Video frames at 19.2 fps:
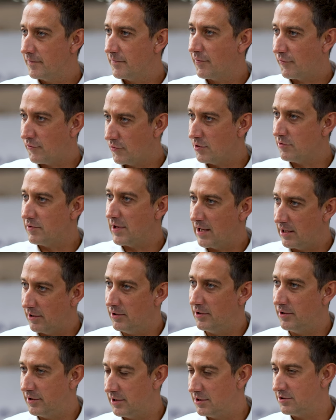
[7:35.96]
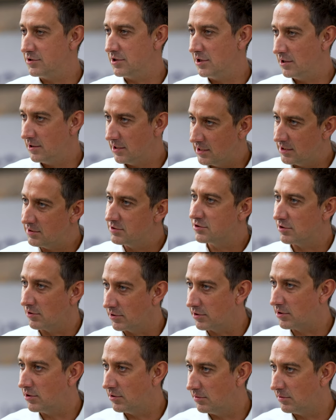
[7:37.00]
through their learning journey inside the